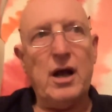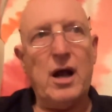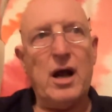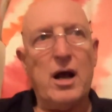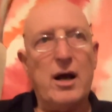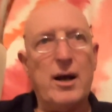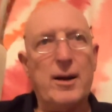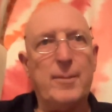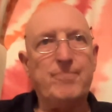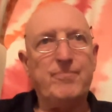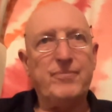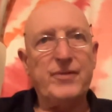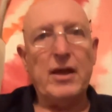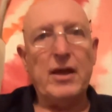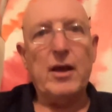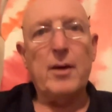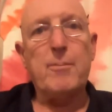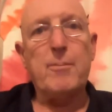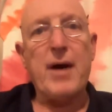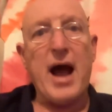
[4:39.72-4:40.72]
Um,
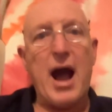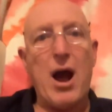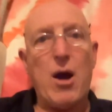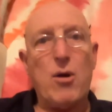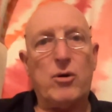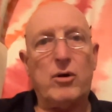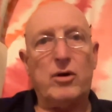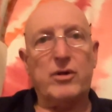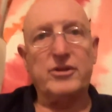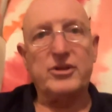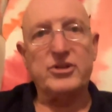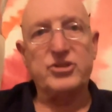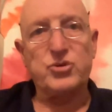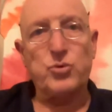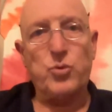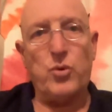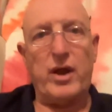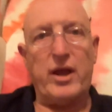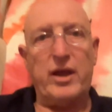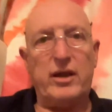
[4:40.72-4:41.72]
power in the
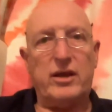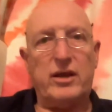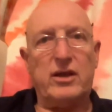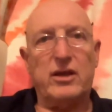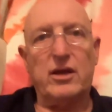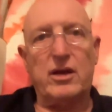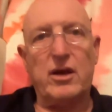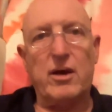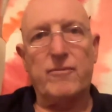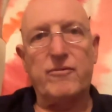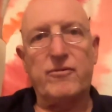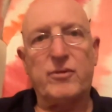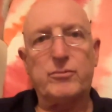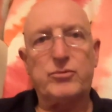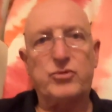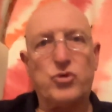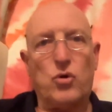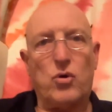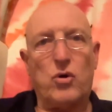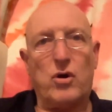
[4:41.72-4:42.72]
swing can come
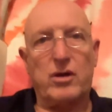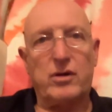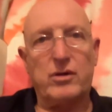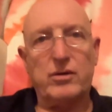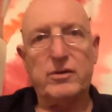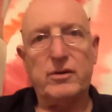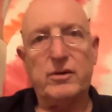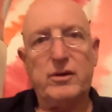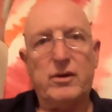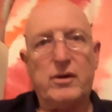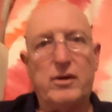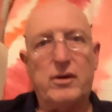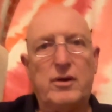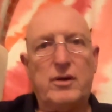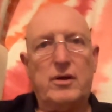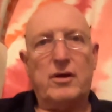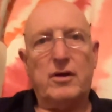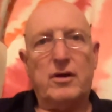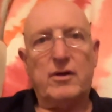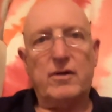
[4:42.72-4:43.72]
from torque,
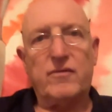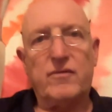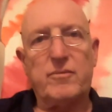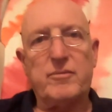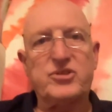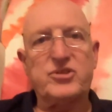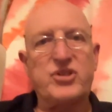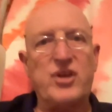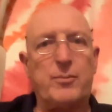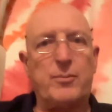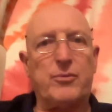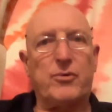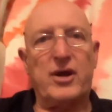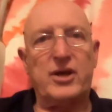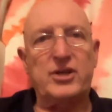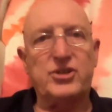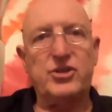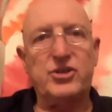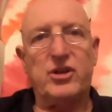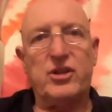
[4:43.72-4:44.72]
from the
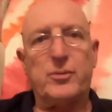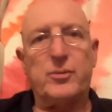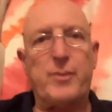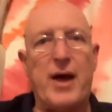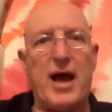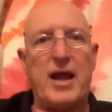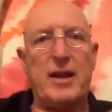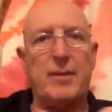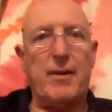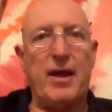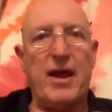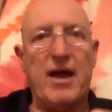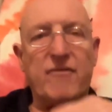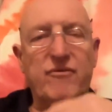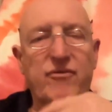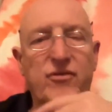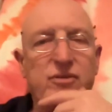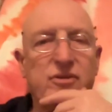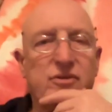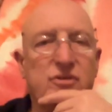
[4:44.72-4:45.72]
separation of the bottom
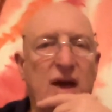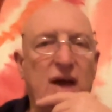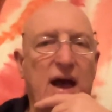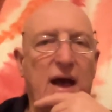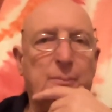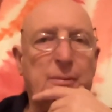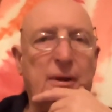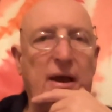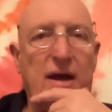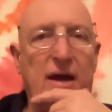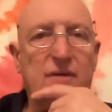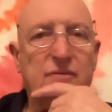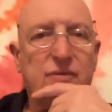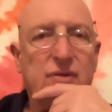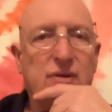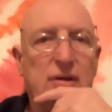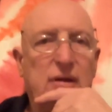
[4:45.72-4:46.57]
half and the top half.